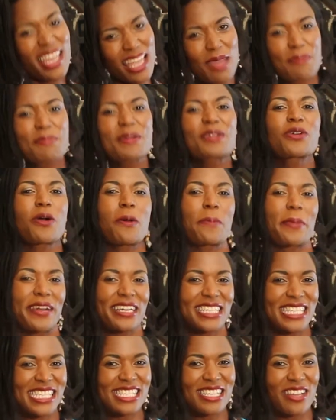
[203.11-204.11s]
keep
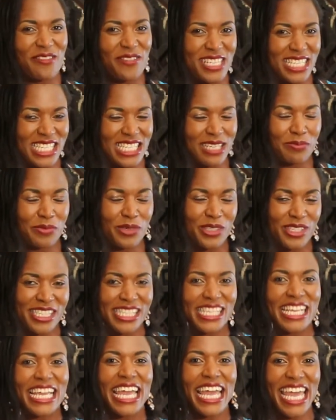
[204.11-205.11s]
incorporating some vegetables
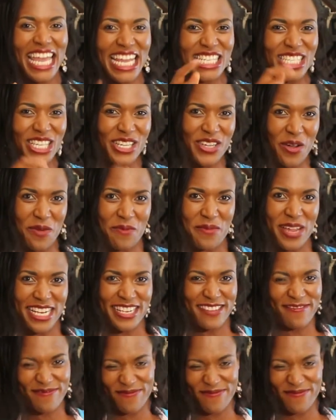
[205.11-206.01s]
into your meat.